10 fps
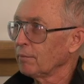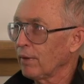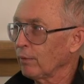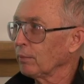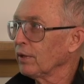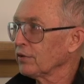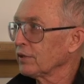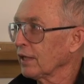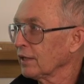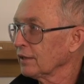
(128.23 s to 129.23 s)

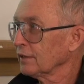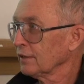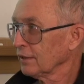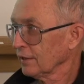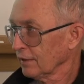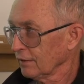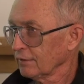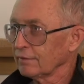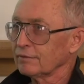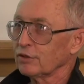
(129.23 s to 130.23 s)
probabilistic
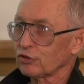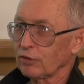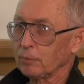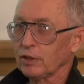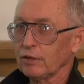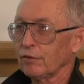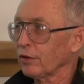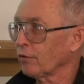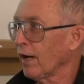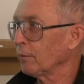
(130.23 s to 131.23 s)
description of
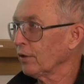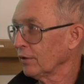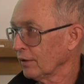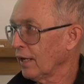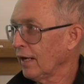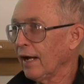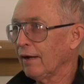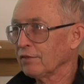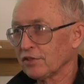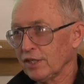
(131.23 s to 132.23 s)
their grammar. I
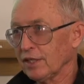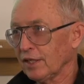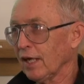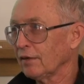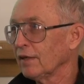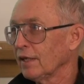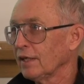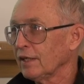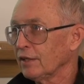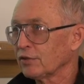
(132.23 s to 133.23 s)
haven't seen it yet.
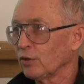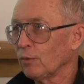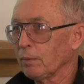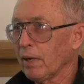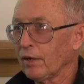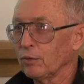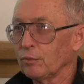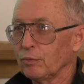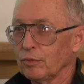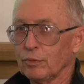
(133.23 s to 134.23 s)
He just told me about it
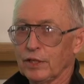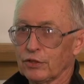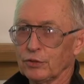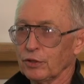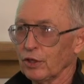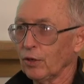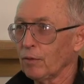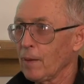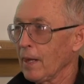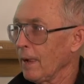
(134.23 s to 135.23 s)
a week or two ago.
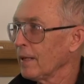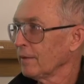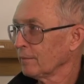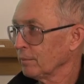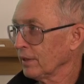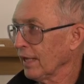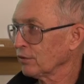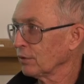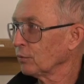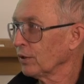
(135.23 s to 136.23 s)
But
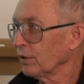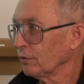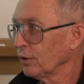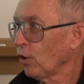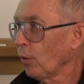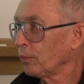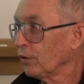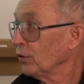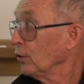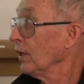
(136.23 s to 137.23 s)
that's what we hope
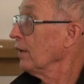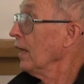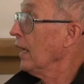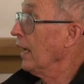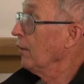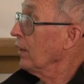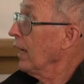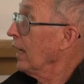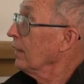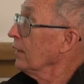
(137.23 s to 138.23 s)
to do.
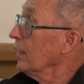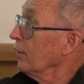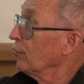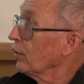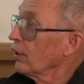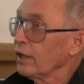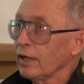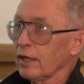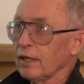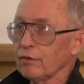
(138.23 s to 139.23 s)
And if we're going
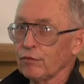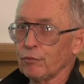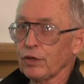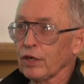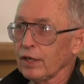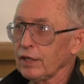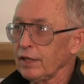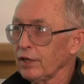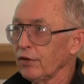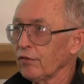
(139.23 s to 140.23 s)
to
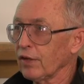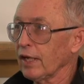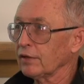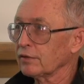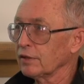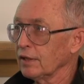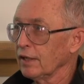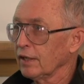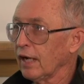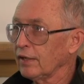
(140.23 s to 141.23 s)
hear things,
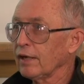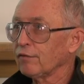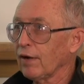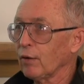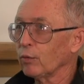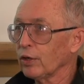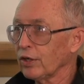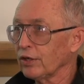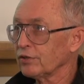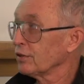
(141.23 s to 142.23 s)
identify
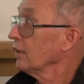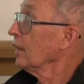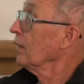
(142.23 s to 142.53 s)
words